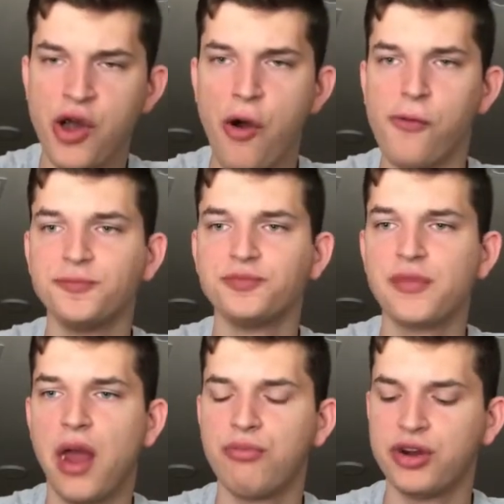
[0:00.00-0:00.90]
No,
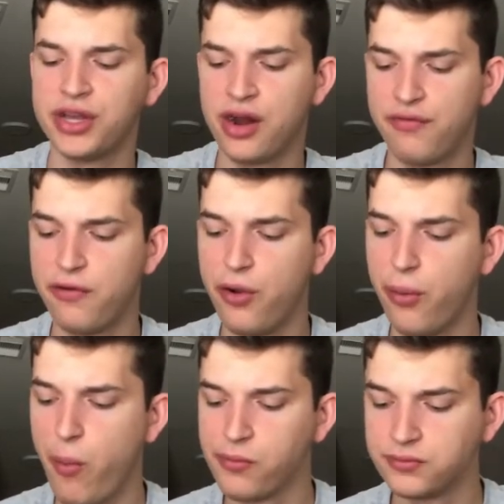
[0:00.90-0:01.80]
I'm running out of
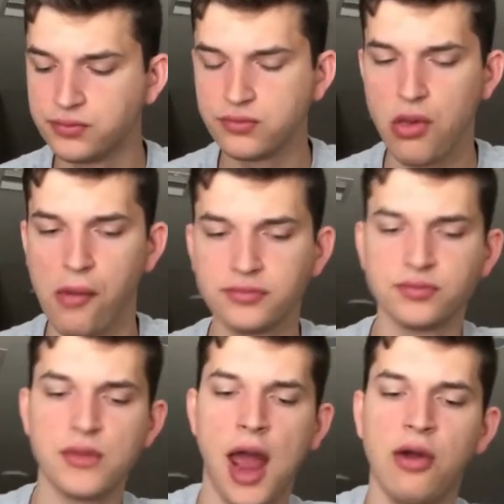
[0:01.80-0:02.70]
food.
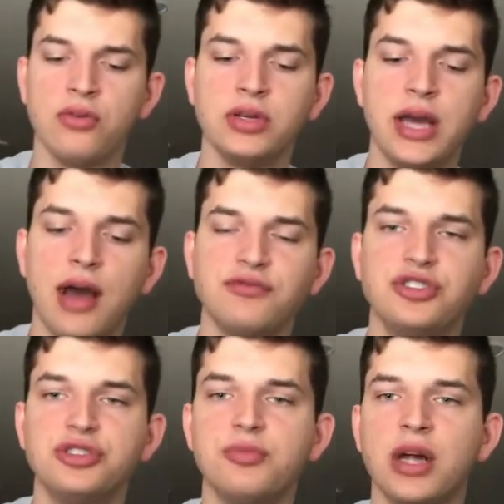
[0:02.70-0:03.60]
I only
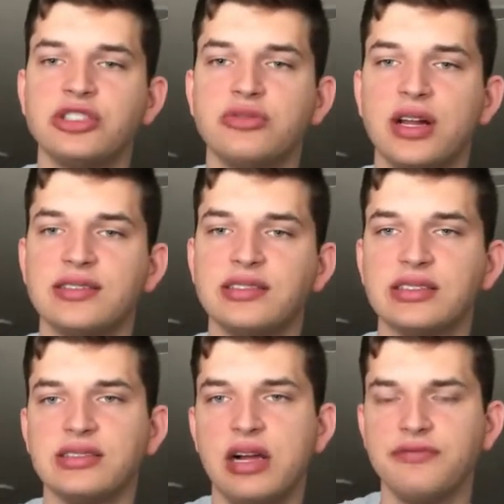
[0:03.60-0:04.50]
have two mozzarella
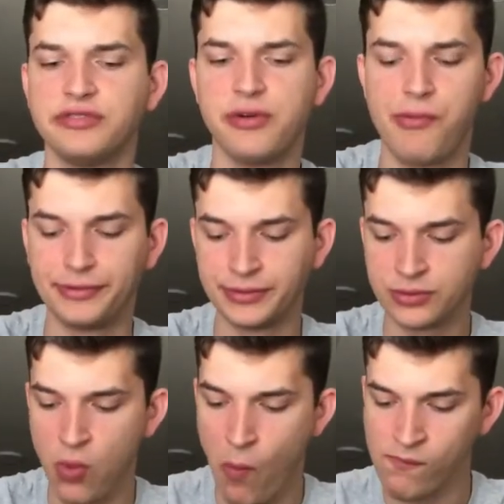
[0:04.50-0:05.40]
sticks left.
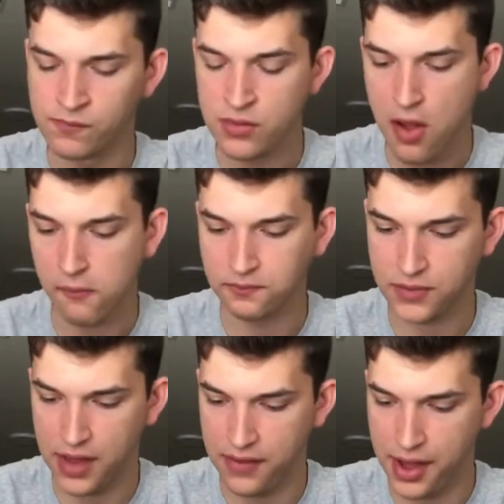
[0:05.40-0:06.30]

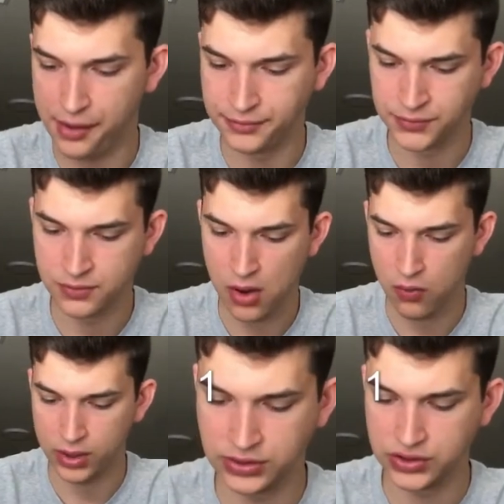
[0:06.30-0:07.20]
And then
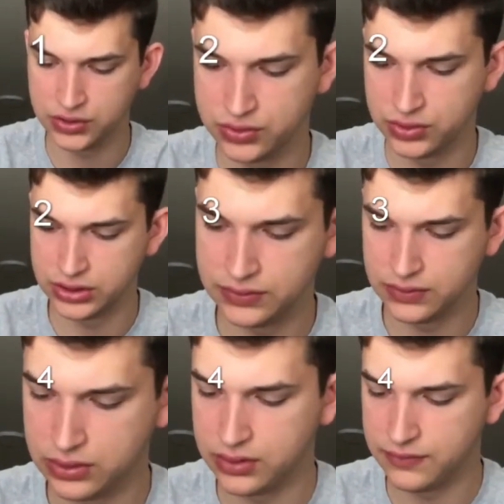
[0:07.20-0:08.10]
one, two, three,
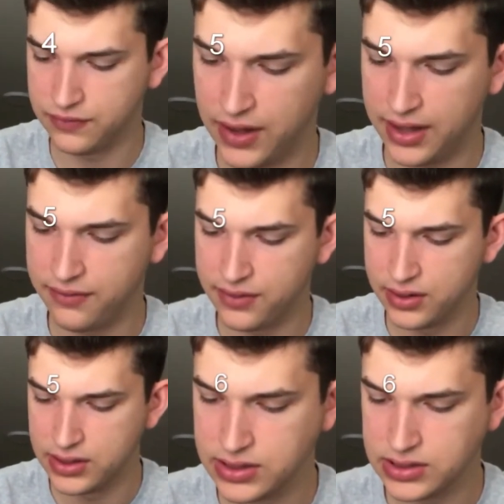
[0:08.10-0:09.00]
four, five,
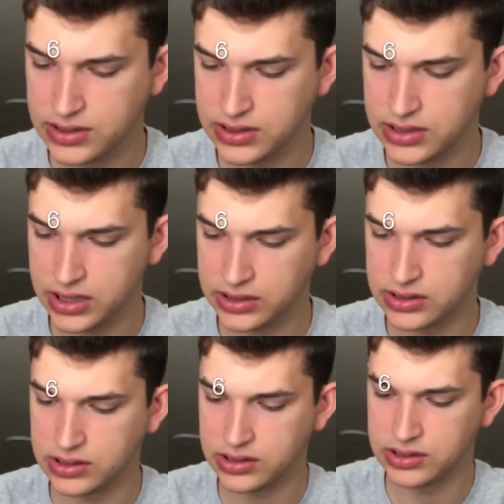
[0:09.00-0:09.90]

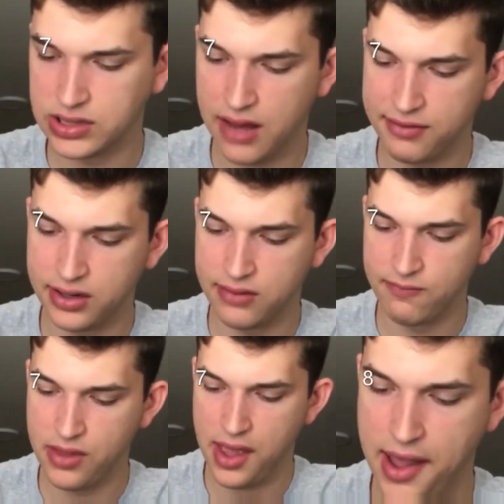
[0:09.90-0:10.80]
six, seven,
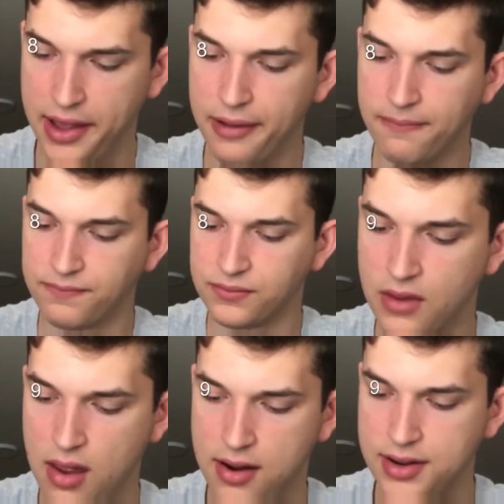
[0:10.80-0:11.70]
eight,
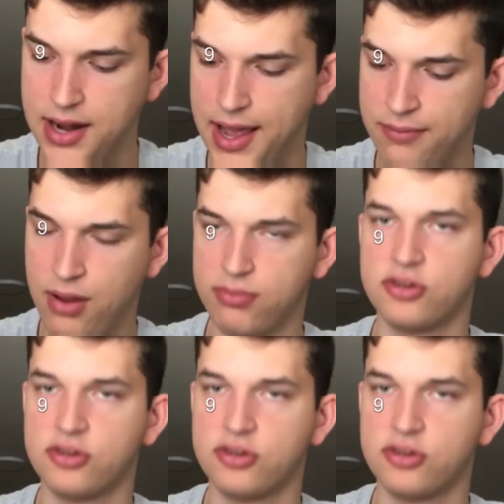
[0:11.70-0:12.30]
nine